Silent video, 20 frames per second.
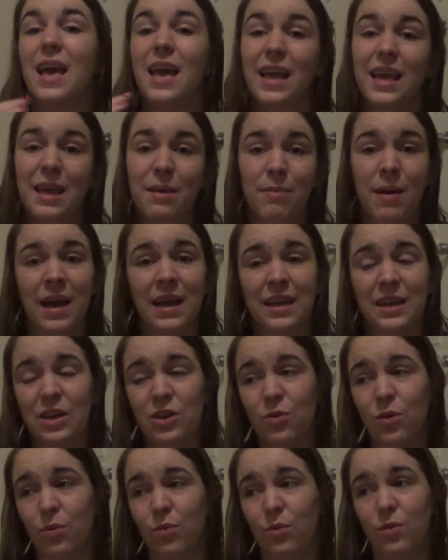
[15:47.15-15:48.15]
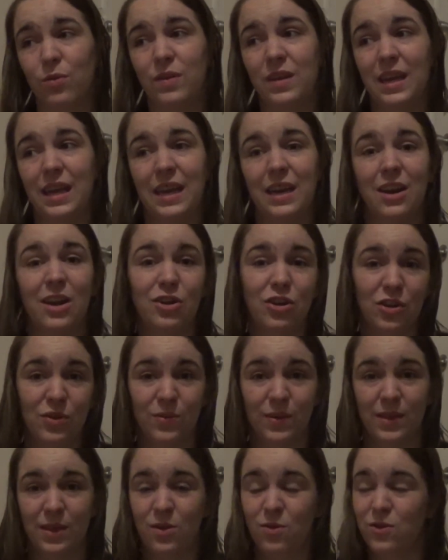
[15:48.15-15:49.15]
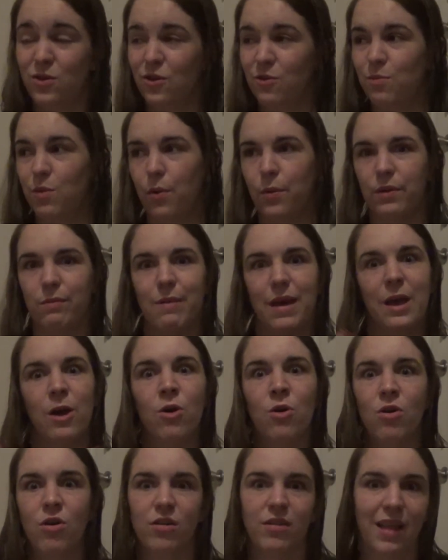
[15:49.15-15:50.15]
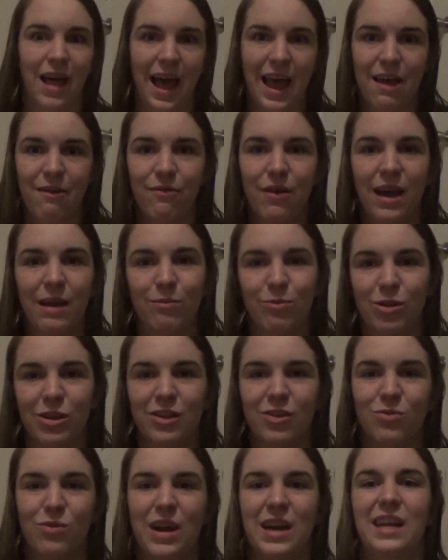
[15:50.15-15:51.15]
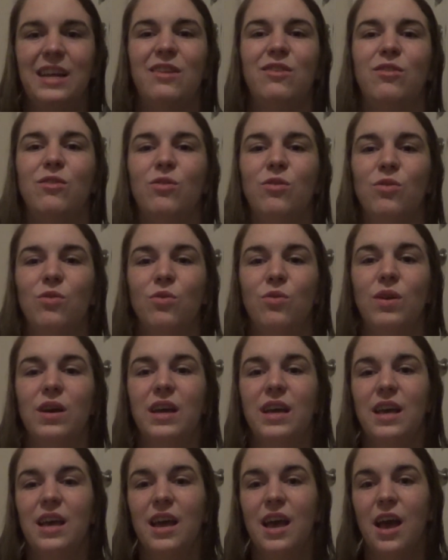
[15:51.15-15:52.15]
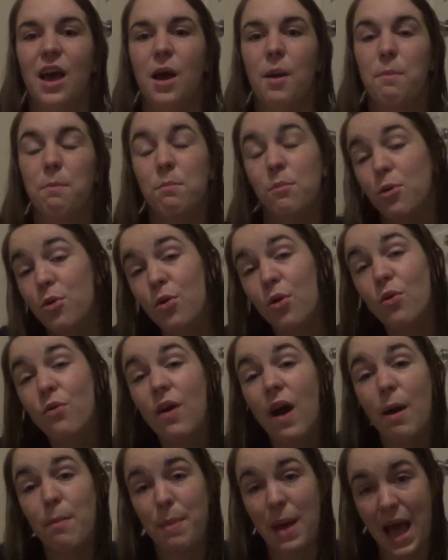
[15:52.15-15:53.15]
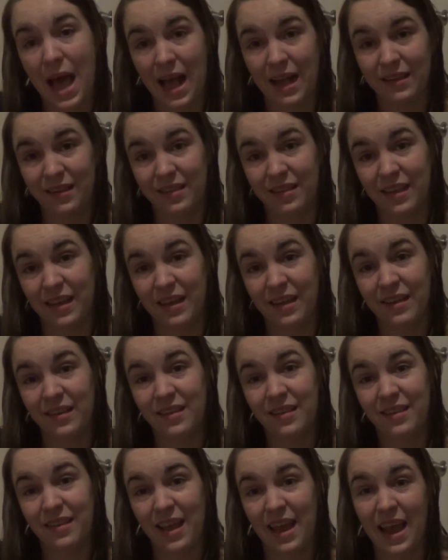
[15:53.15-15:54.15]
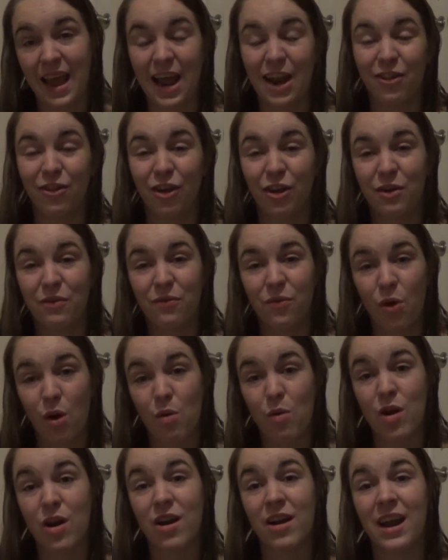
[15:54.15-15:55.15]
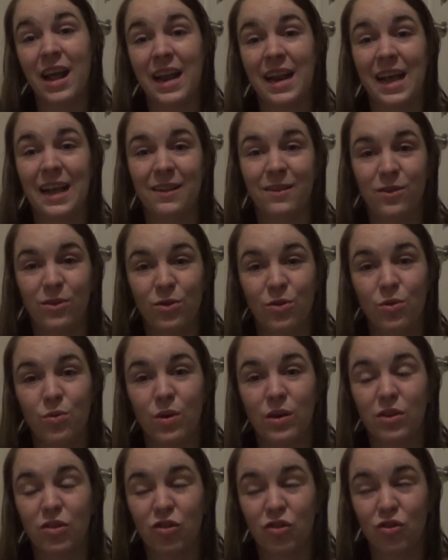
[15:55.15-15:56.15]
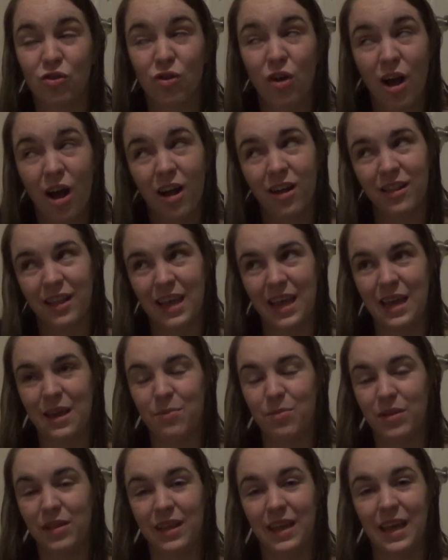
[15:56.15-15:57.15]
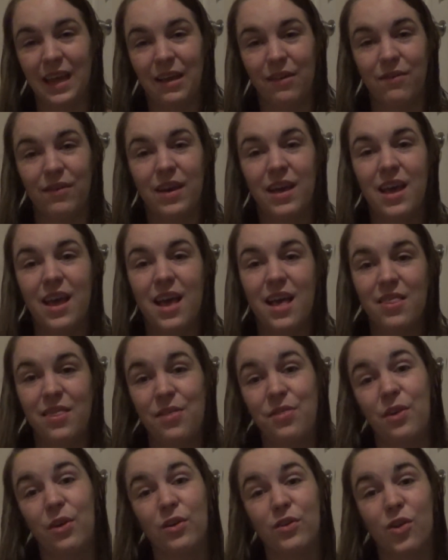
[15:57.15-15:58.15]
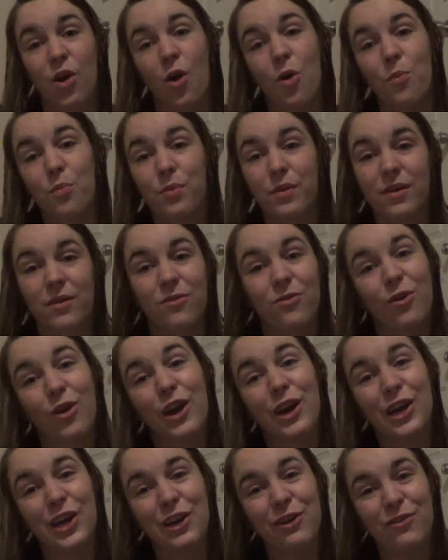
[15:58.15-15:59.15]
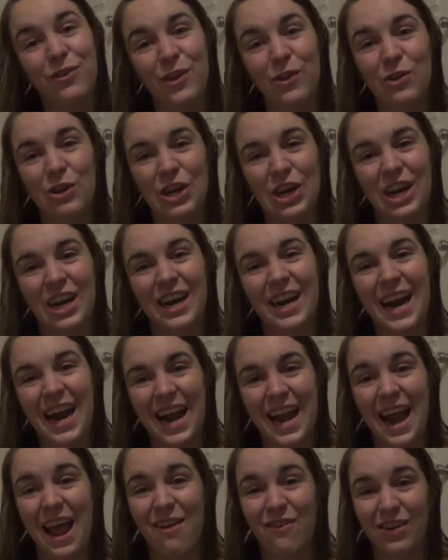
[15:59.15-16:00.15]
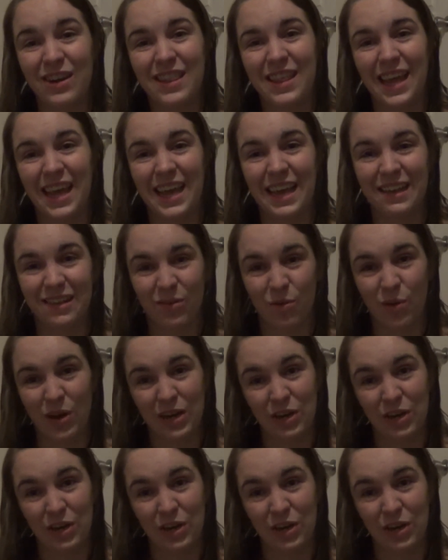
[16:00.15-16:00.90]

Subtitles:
get back into a routine, not just with YouTube, but with my whole life. I'm just ready to move past this and look forward, and I do strongly believe that there's hope for a good future and everything is going